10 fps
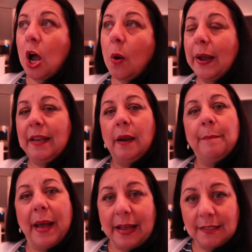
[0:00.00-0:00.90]
oh, I need a
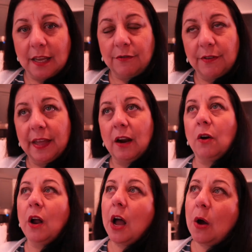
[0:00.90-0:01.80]
basket for there
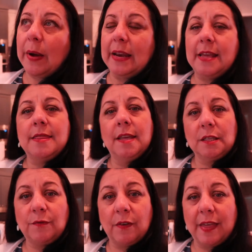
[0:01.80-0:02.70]
or oh, I need
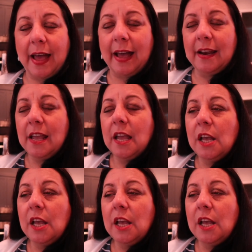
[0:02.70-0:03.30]
this for that.